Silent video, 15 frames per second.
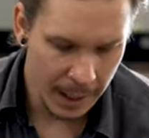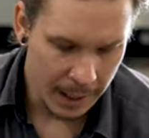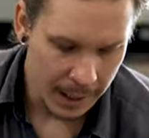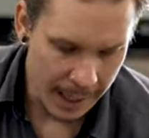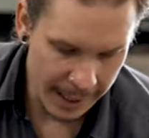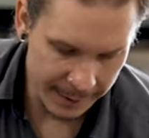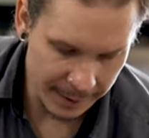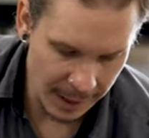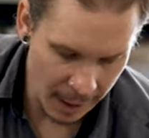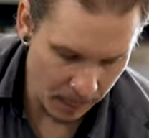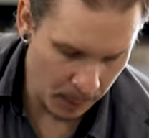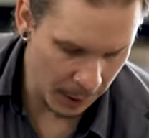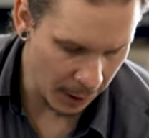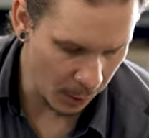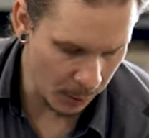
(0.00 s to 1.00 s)
Next
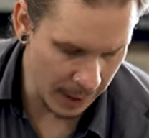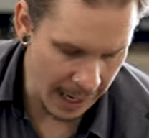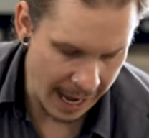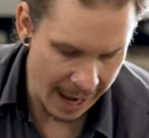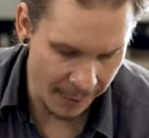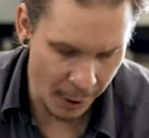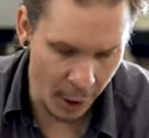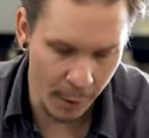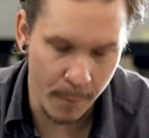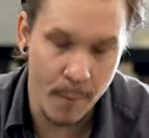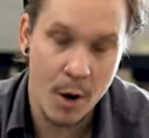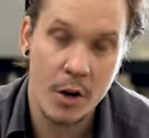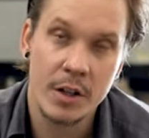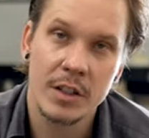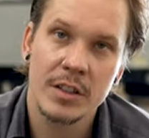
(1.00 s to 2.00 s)
up here, we have our
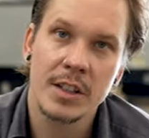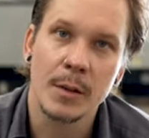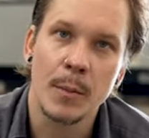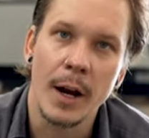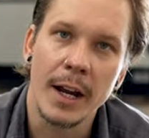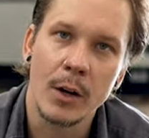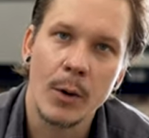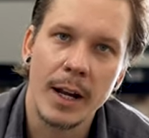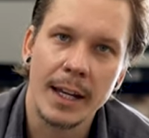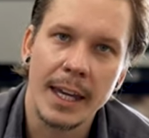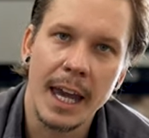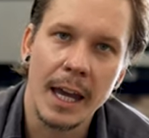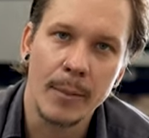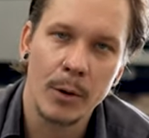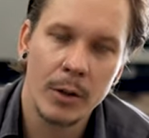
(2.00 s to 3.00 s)
emergency breakaway
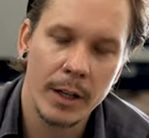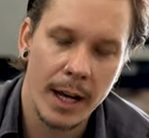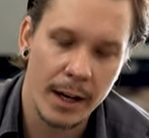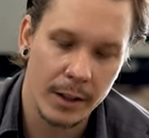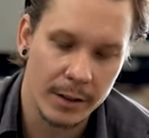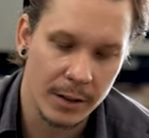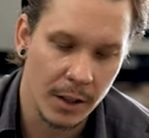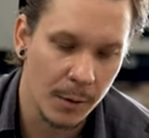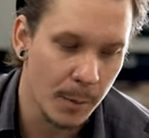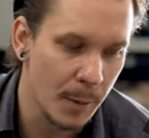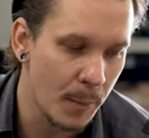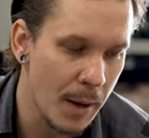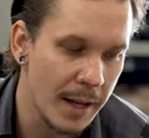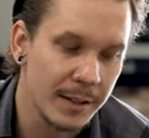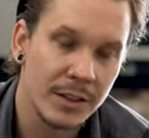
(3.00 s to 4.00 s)
cable. Now it's gonna be
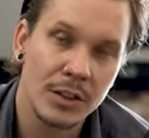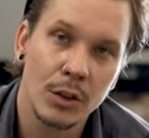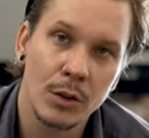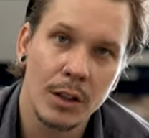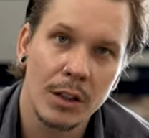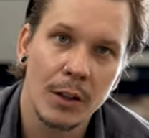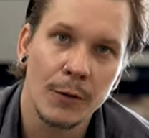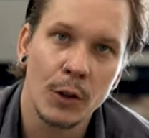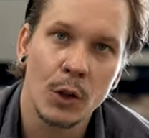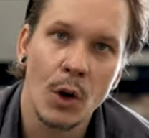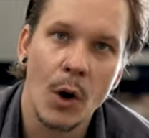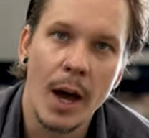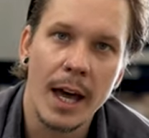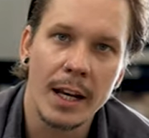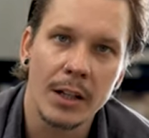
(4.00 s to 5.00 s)
best suited if you
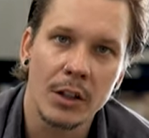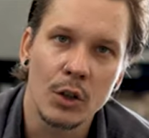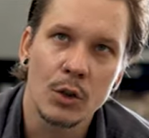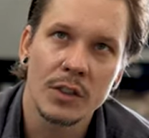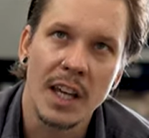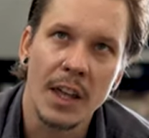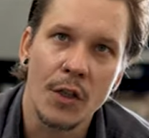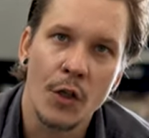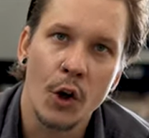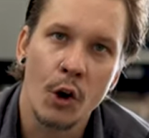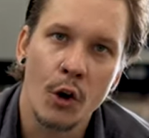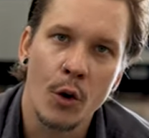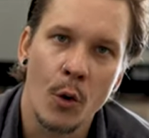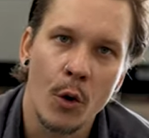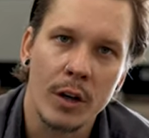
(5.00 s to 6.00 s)
go ahead and use a
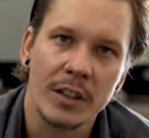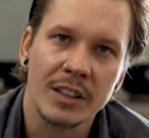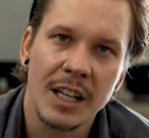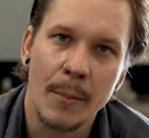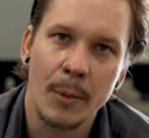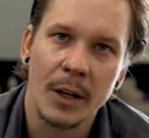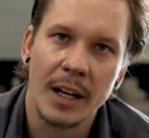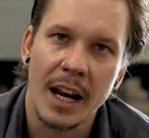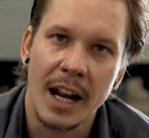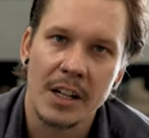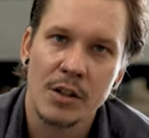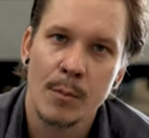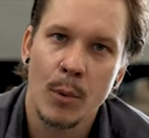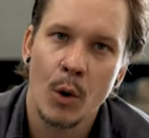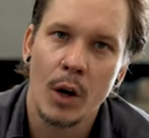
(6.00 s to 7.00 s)
third or a separate
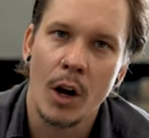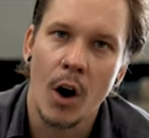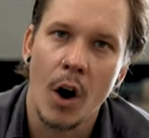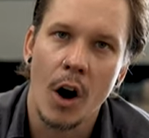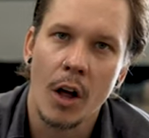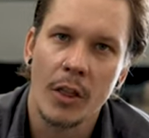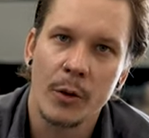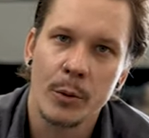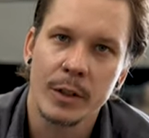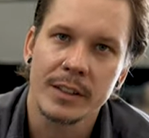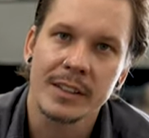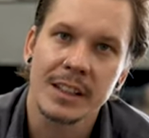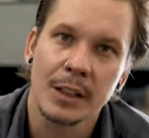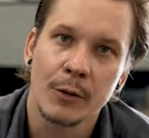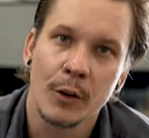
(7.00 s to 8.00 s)
connection point on the
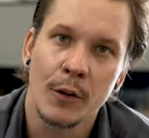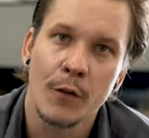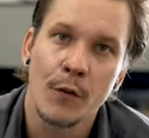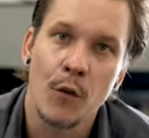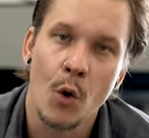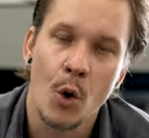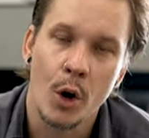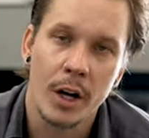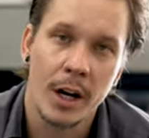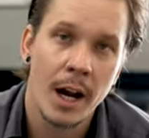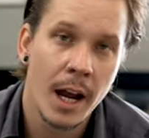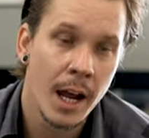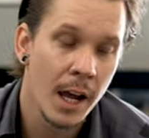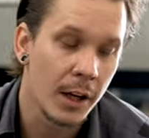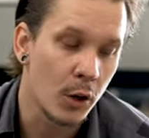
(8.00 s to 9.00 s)
receiver for
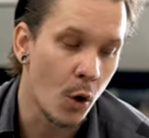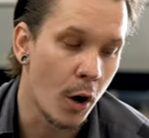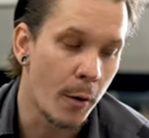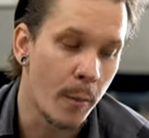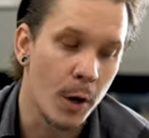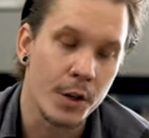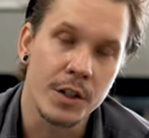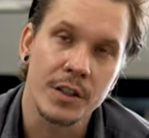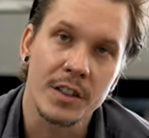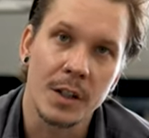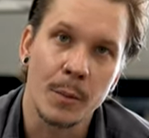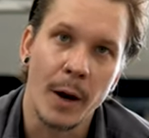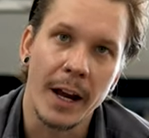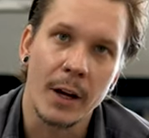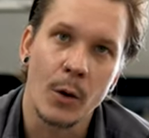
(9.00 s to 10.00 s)
your emergency
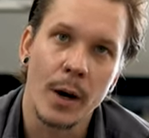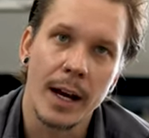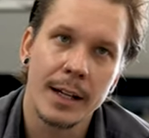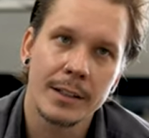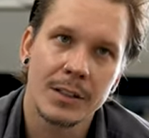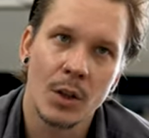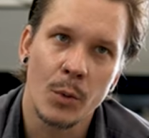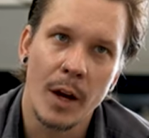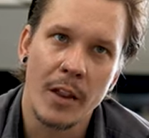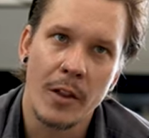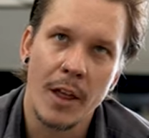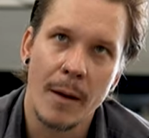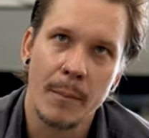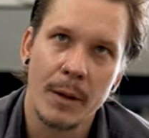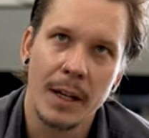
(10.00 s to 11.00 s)
breakaway. So whether
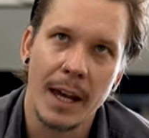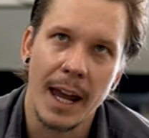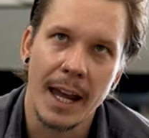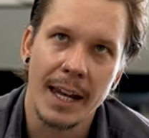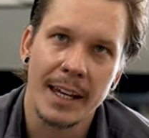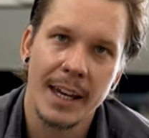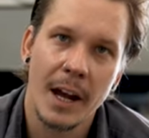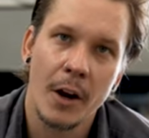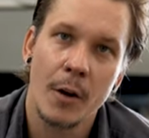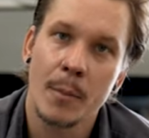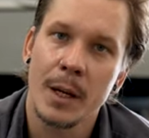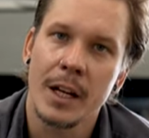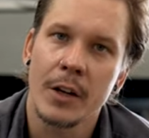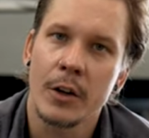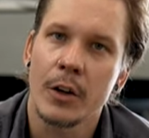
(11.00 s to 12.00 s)
that be a
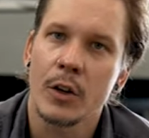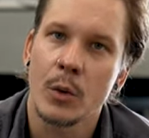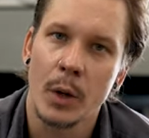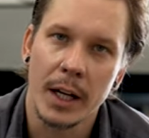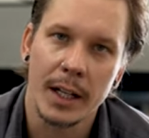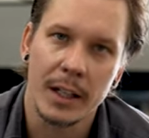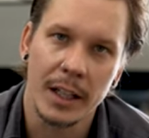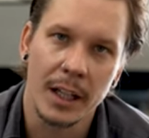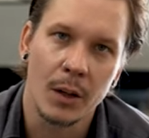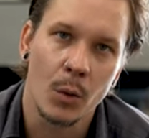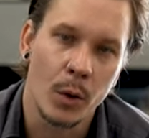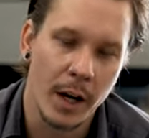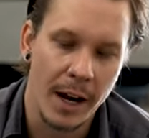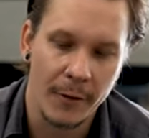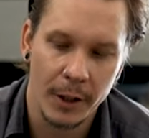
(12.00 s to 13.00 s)
carabiner, quick link,
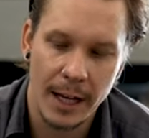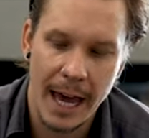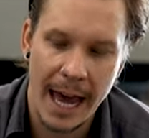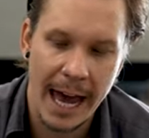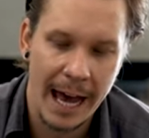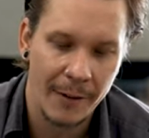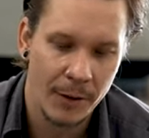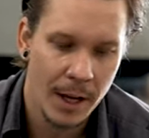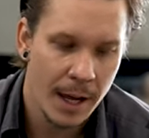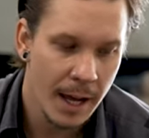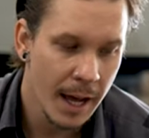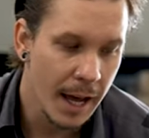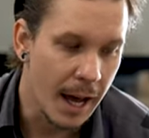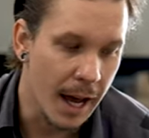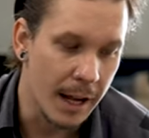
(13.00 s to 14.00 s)
whatever you have,
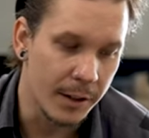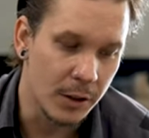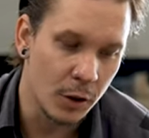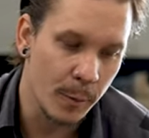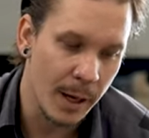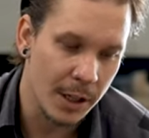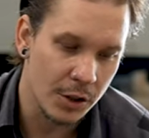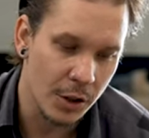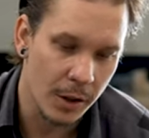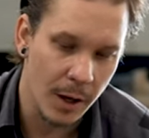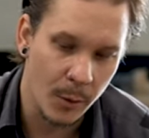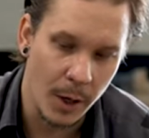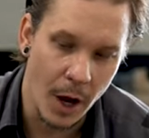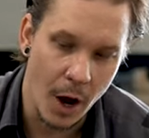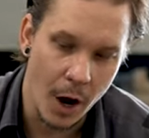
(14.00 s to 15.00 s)
uh, do make sure
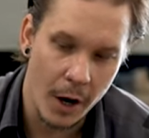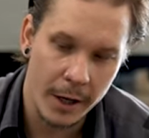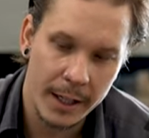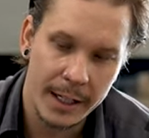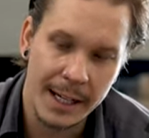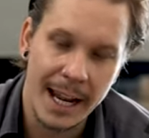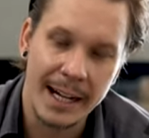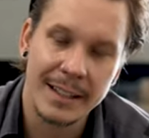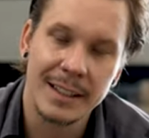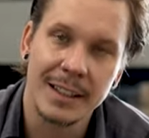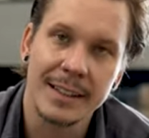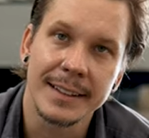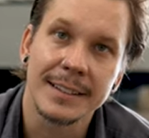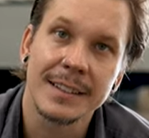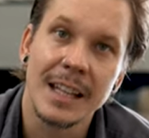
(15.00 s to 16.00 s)
that we are connecting
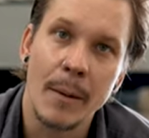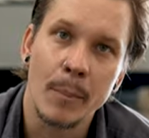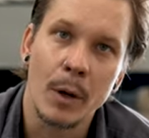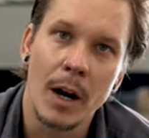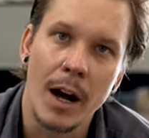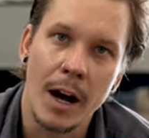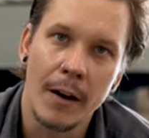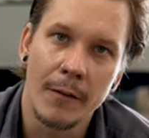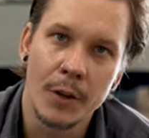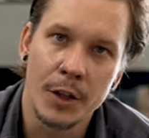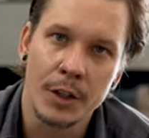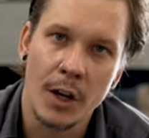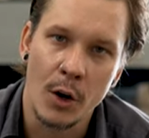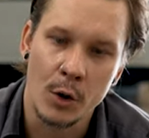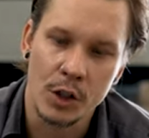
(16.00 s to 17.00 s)
this separate of the
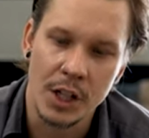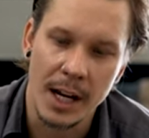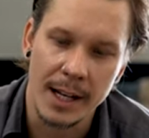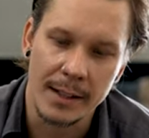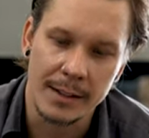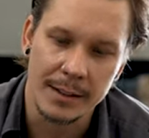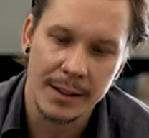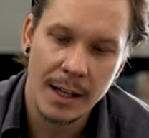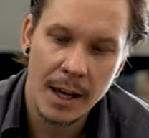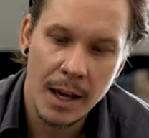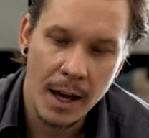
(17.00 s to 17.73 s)
tow chains.